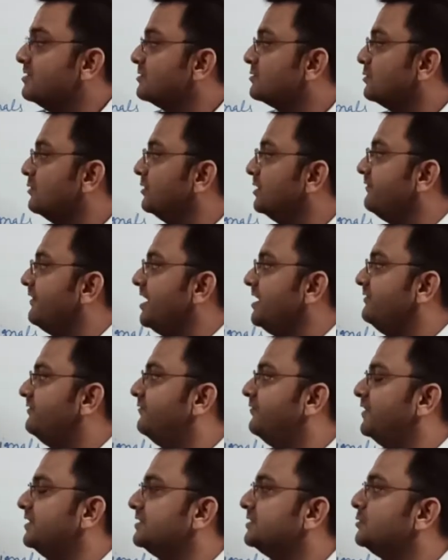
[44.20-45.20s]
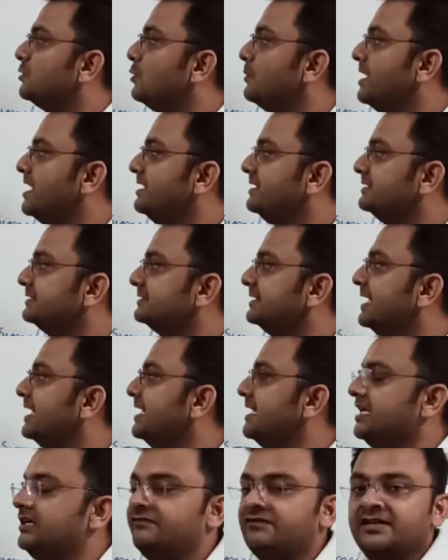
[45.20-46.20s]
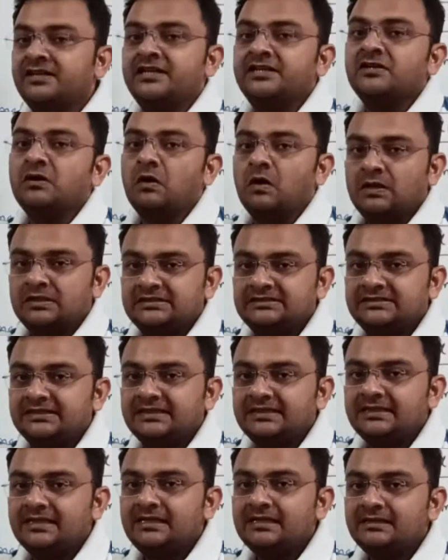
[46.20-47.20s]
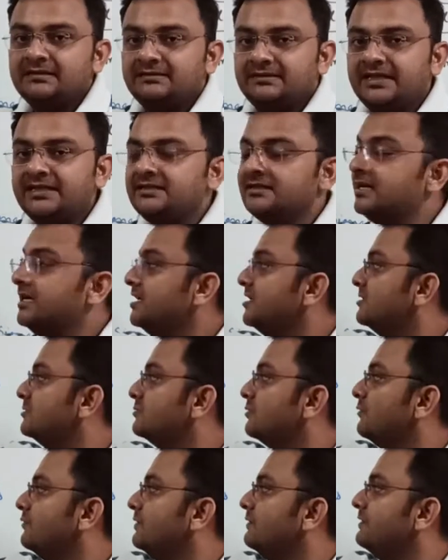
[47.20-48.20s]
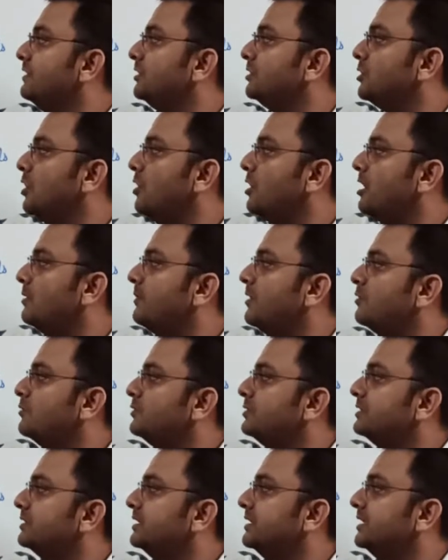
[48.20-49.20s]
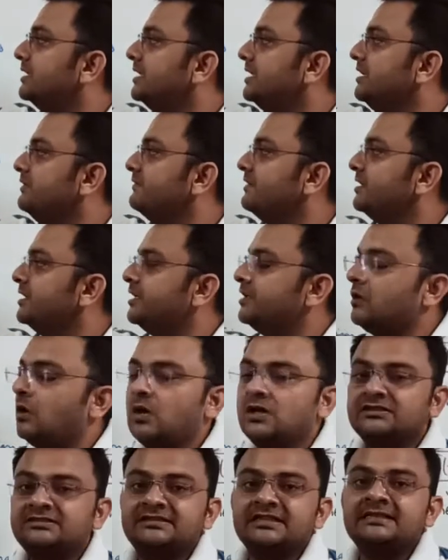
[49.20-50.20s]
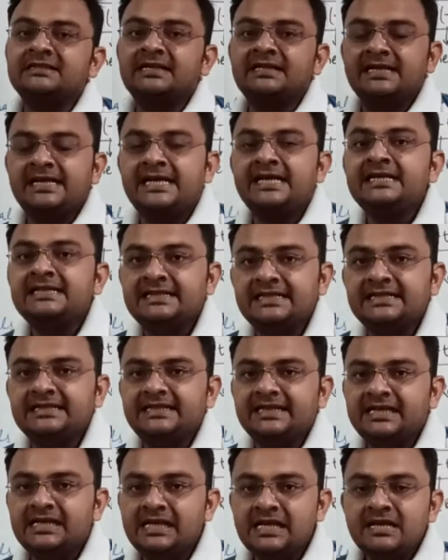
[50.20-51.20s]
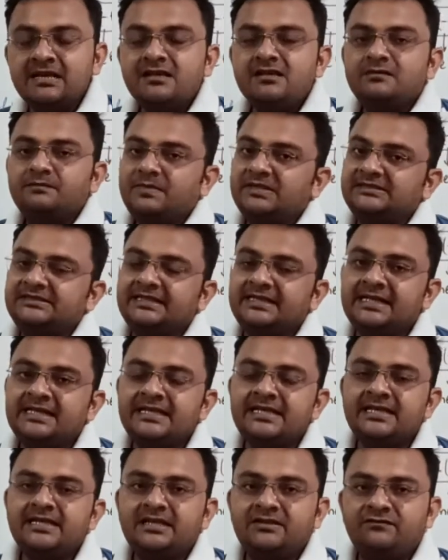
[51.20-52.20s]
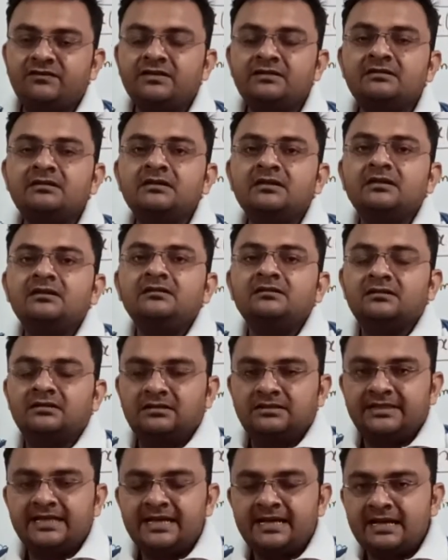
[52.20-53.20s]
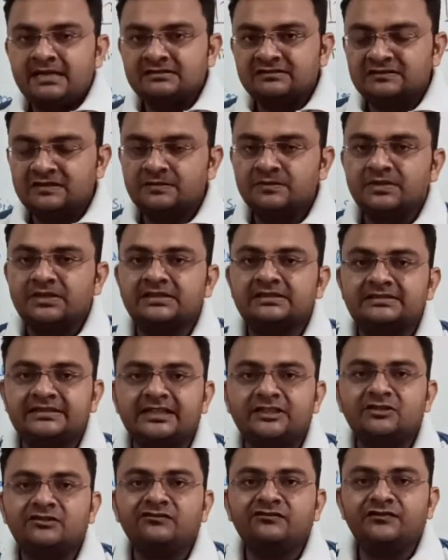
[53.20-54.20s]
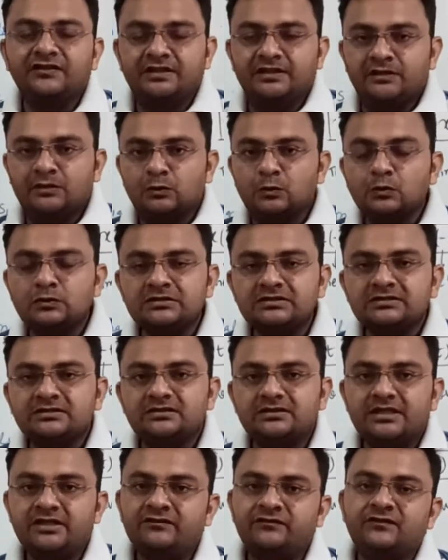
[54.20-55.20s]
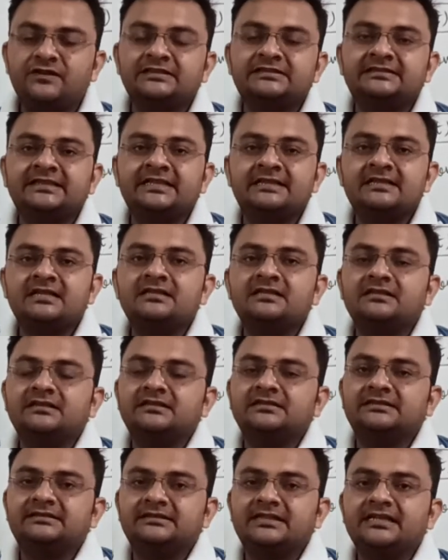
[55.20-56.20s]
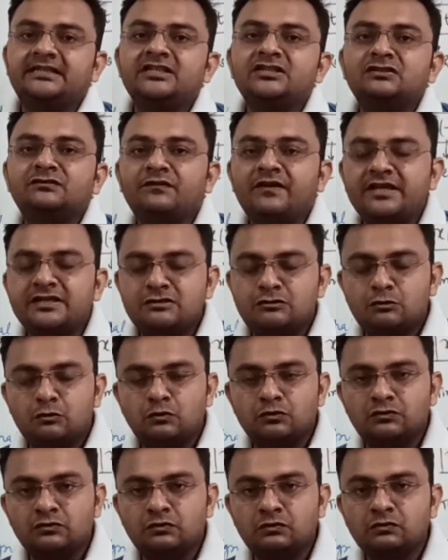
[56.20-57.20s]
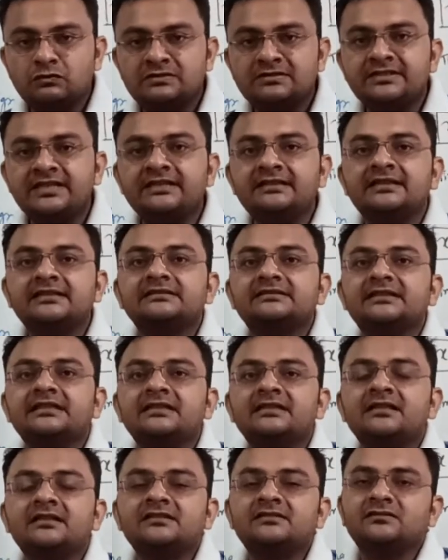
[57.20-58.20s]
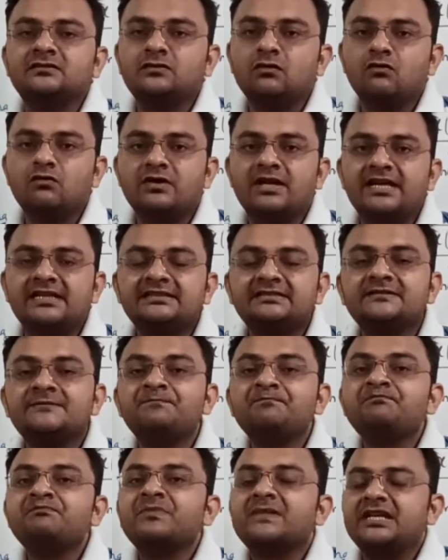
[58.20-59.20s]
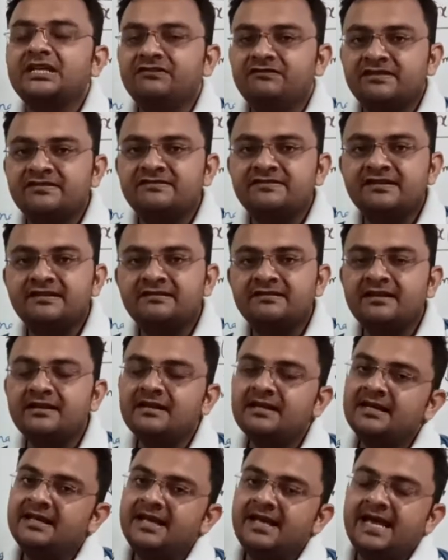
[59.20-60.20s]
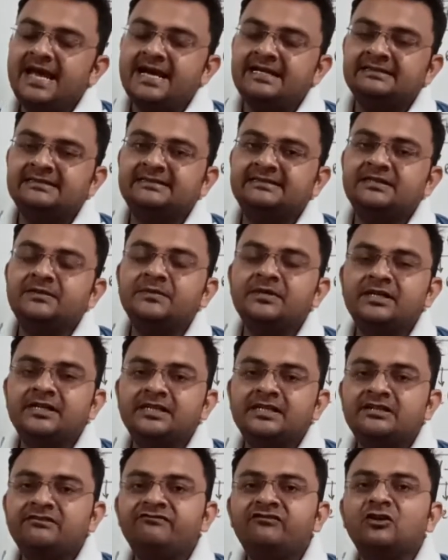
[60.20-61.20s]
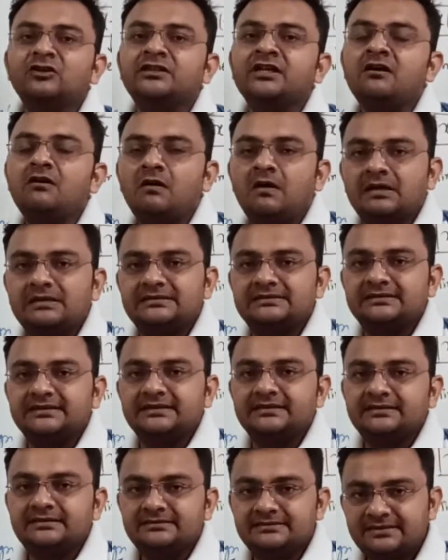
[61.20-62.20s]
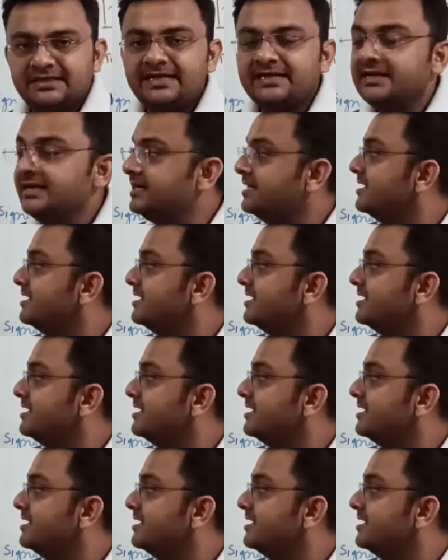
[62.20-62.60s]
So the very first domain is the even and odd signal, right? So we will talk about even and odd signal in detail. Basically, even there are some set of rules. If the signal satisfies those rules, then the signal is known as even signal, and similarly for the odd signals, right?